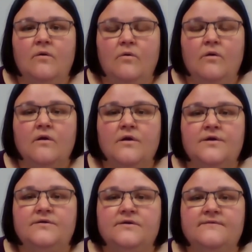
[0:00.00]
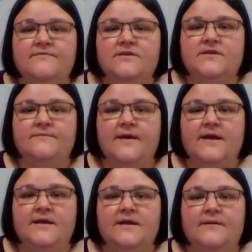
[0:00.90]
or you deliver the
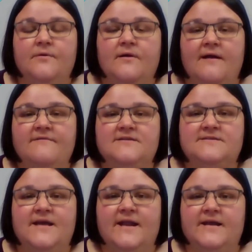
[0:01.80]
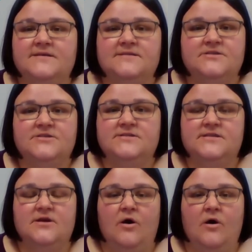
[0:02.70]
demand in a private setting, such as
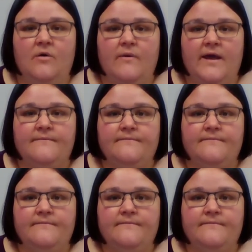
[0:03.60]
in the hallway.